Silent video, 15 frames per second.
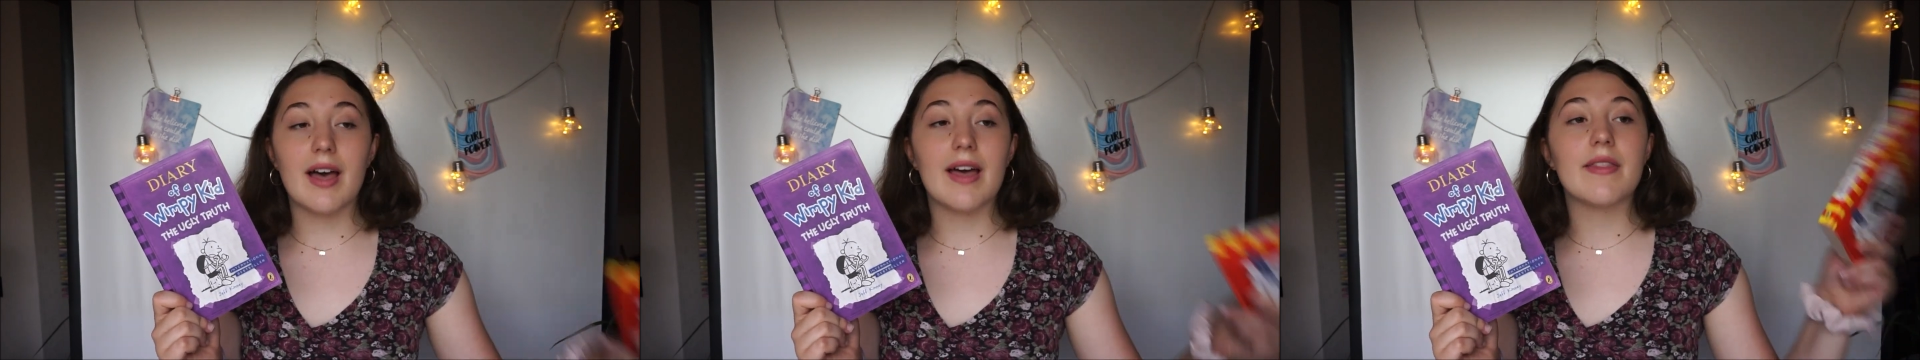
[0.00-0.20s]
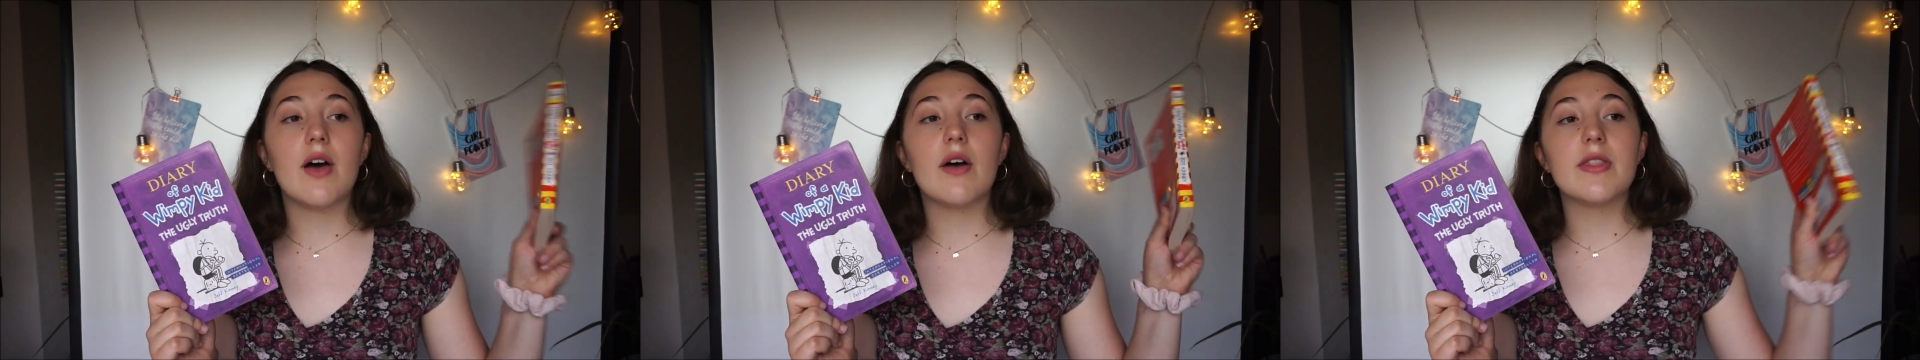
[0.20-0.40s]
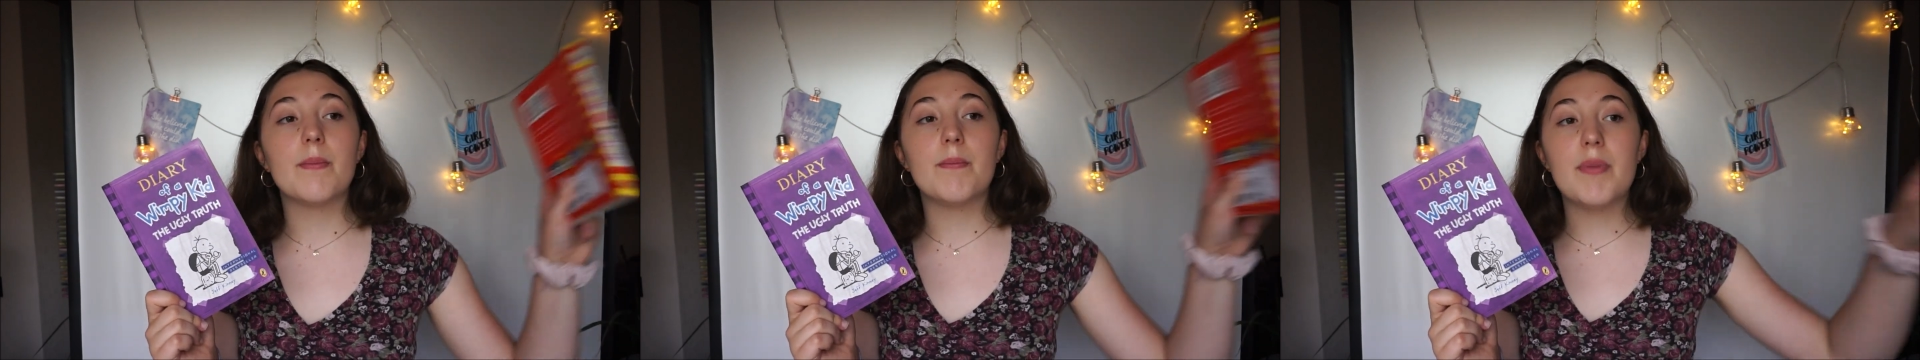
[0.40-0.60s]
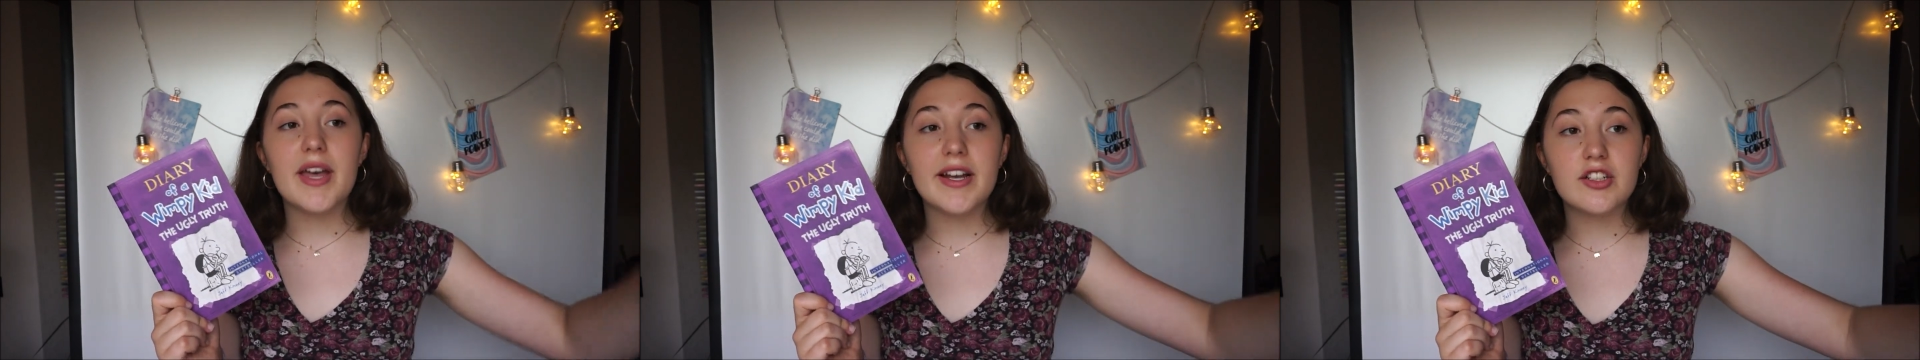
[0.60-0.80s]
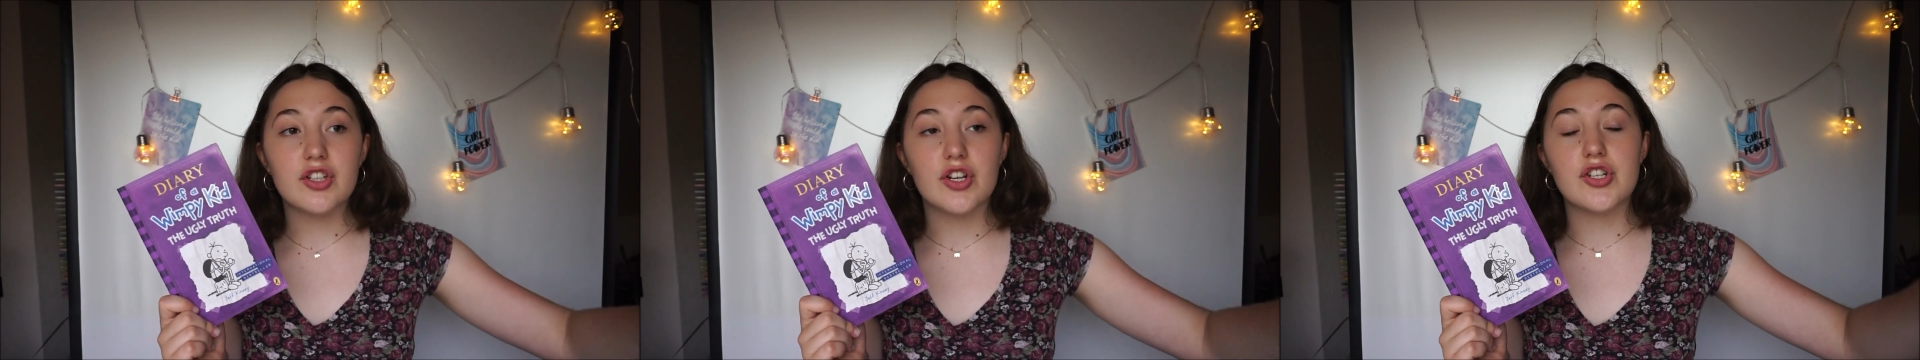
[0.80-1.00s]
and the
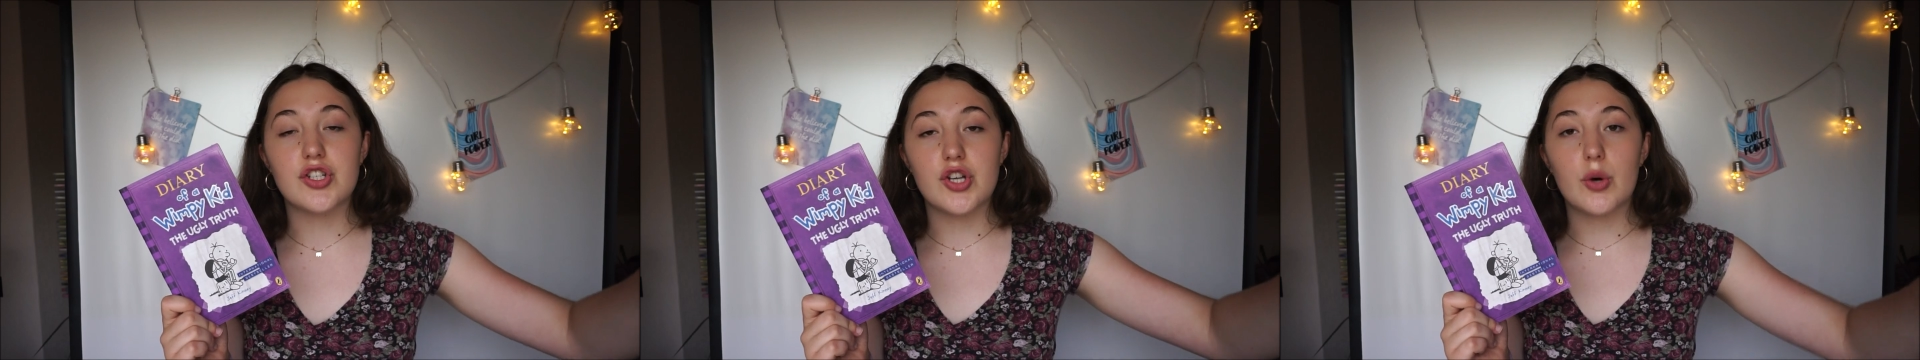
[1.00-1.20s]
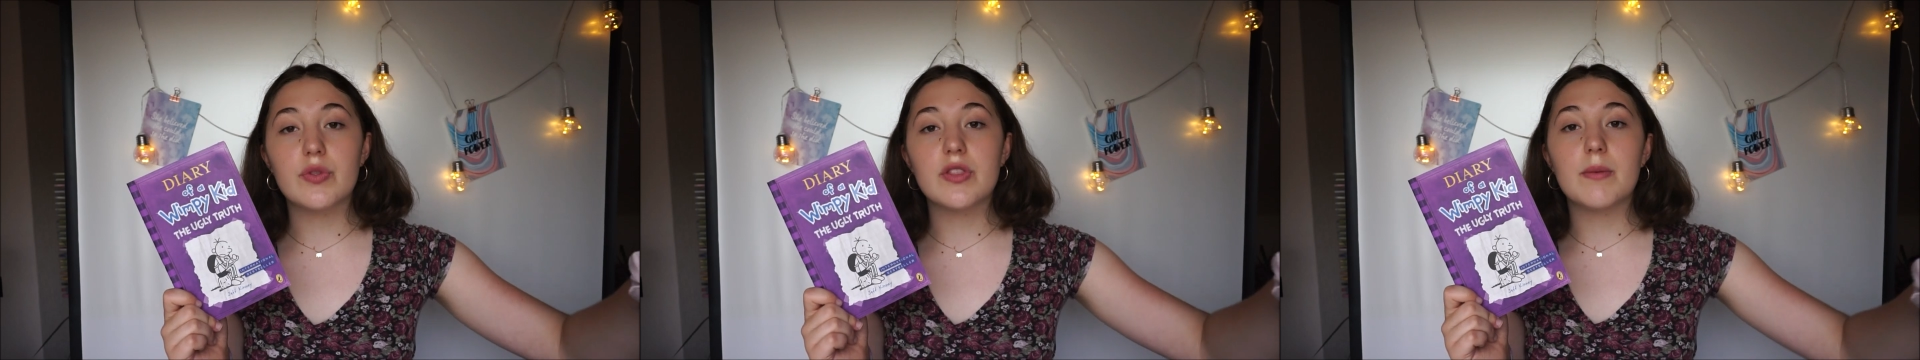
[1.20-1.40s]
picture showed